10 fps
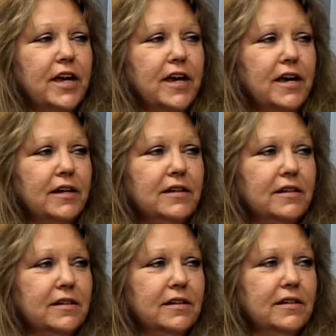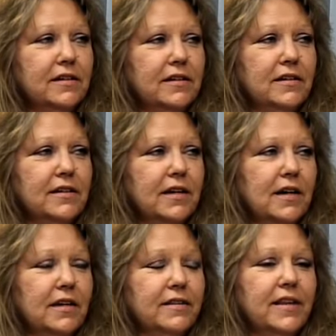And uh,